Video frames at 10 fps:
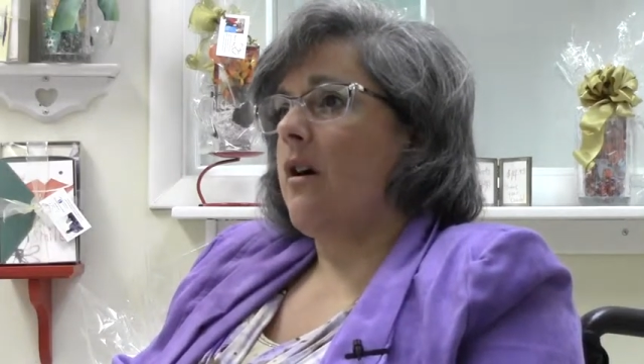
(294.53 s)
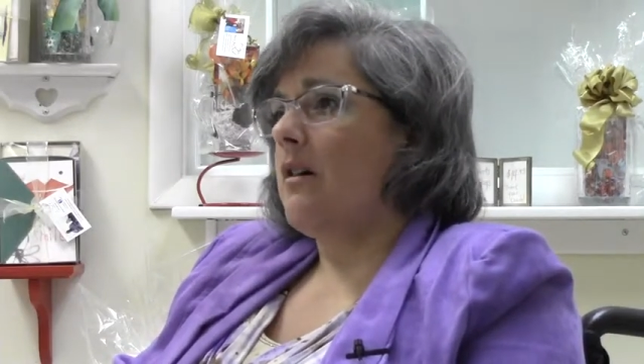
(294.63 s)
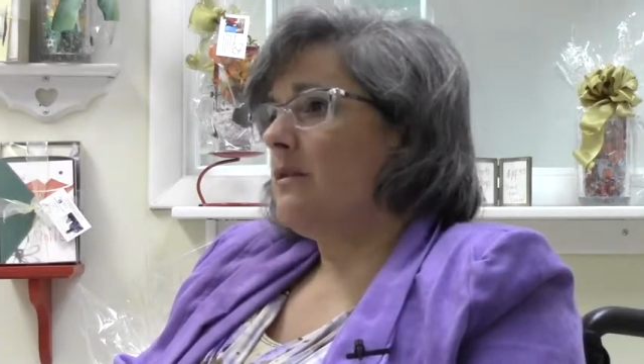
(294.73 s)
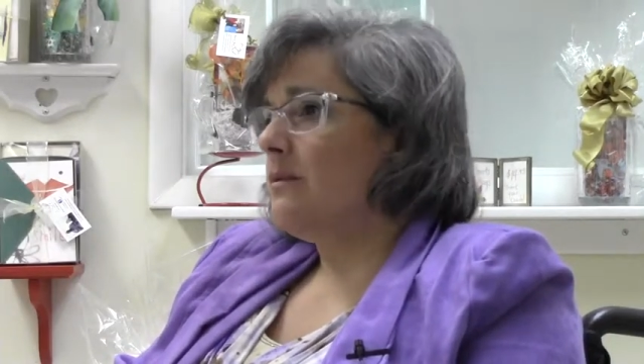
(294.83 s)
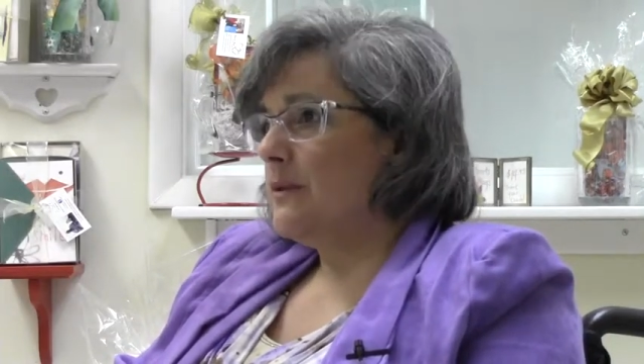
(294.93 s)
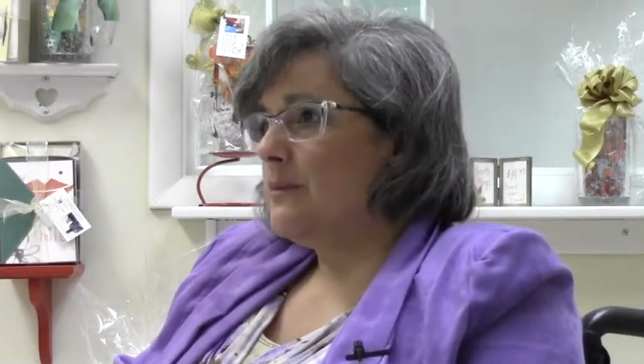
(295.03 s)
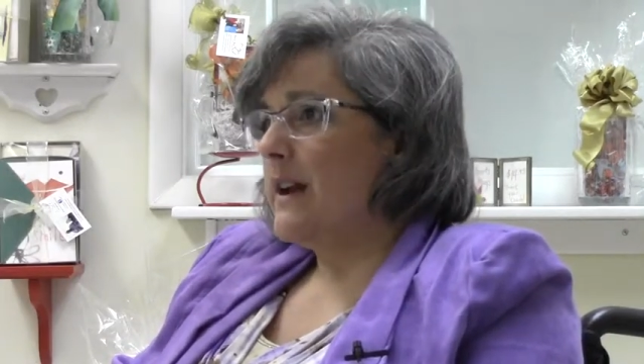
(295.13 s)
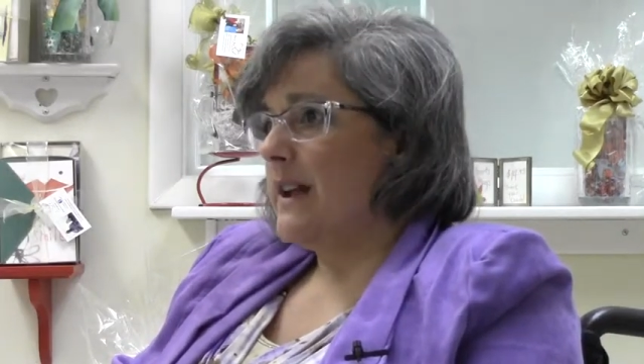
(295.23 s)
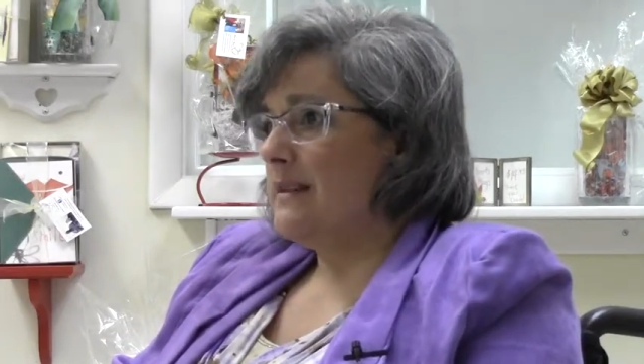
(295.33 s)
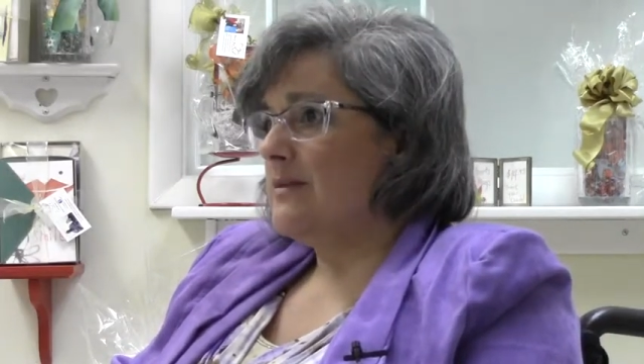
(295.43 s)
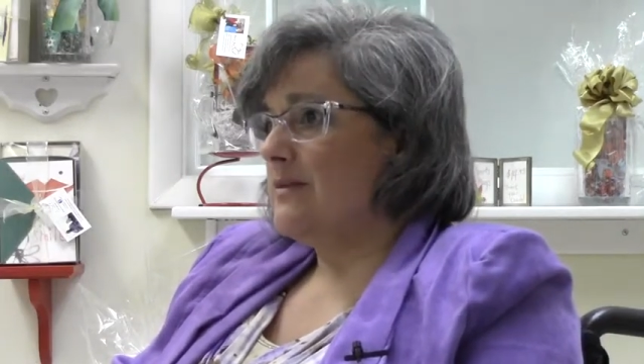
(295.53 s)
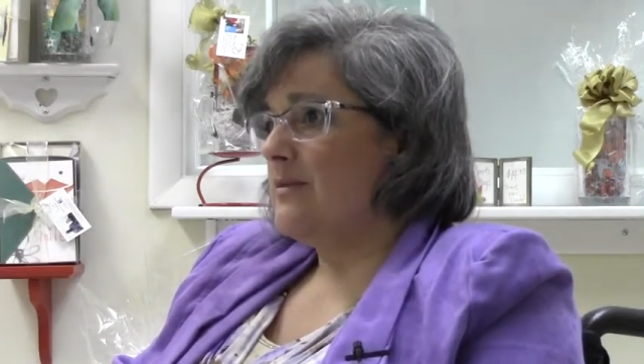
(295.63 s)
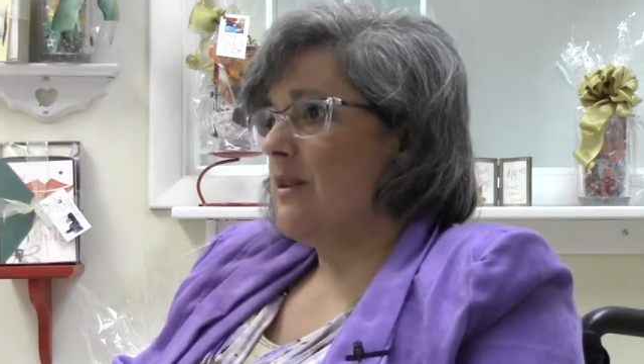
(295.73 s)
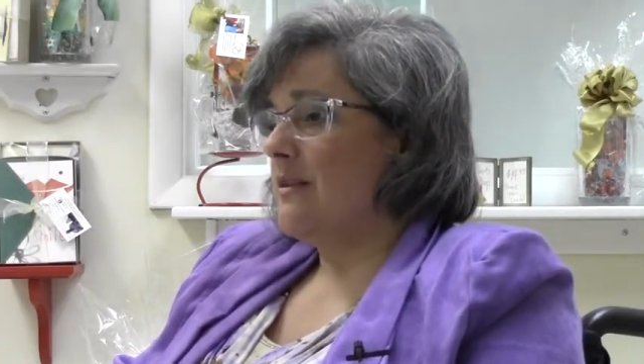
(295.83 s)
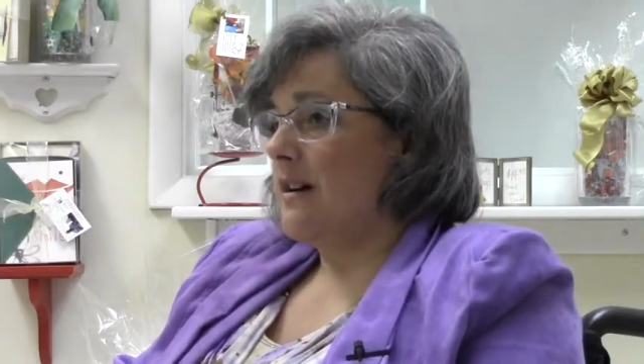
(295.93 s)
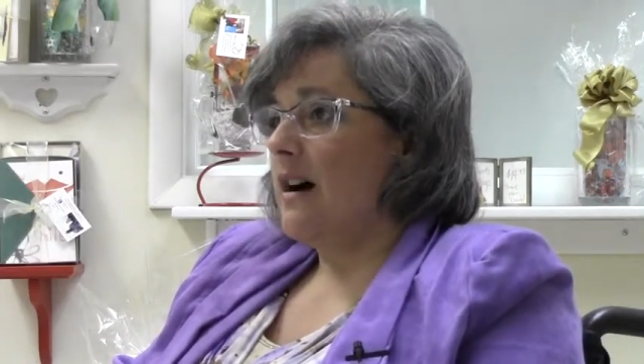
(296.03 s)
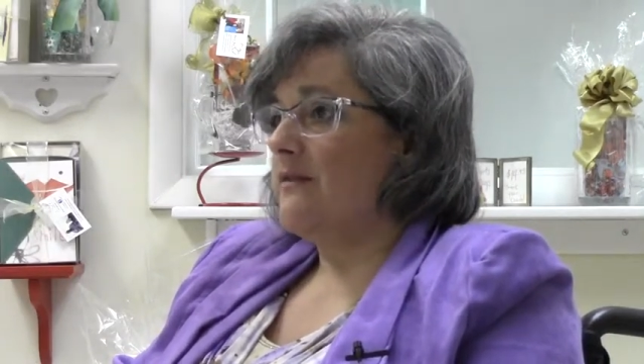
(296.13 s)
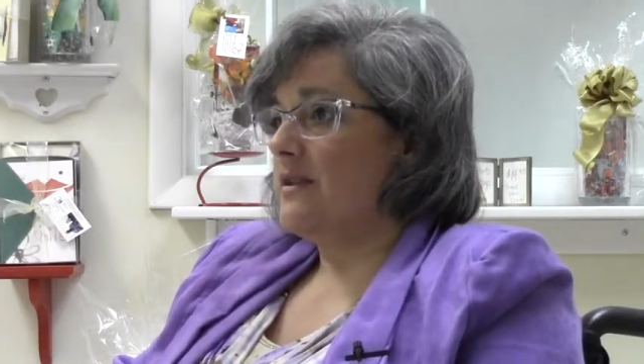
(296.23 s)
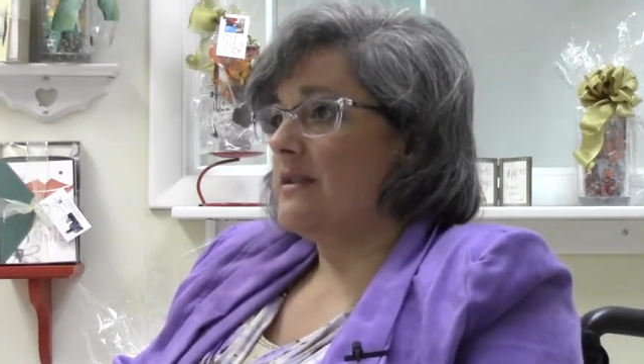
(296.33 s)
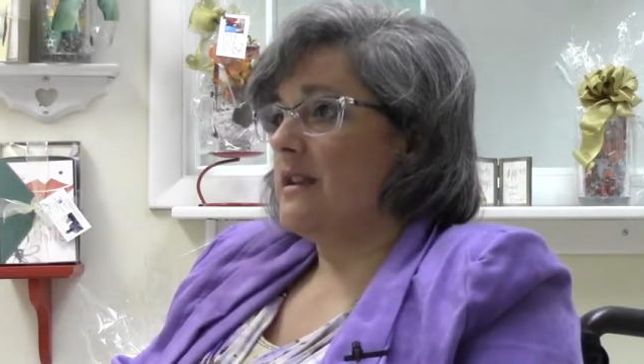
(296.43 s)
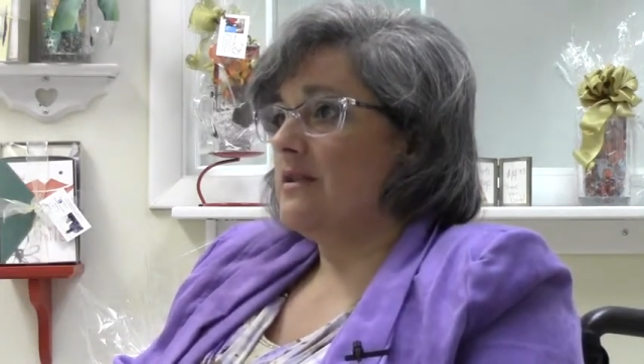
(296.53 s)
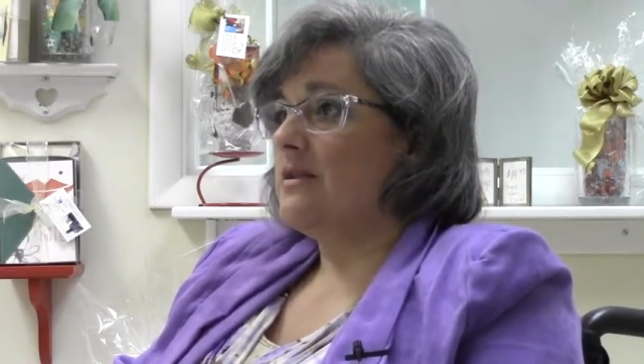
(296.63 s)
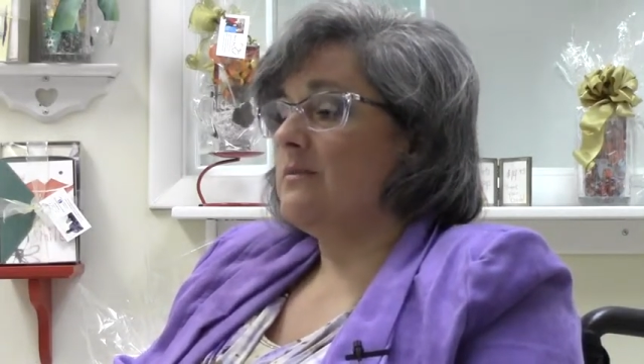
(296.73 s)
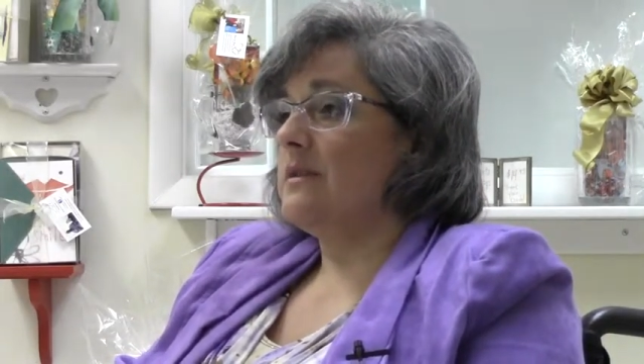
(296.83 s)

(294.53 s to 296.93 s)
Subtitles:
awkward ways to start a conversation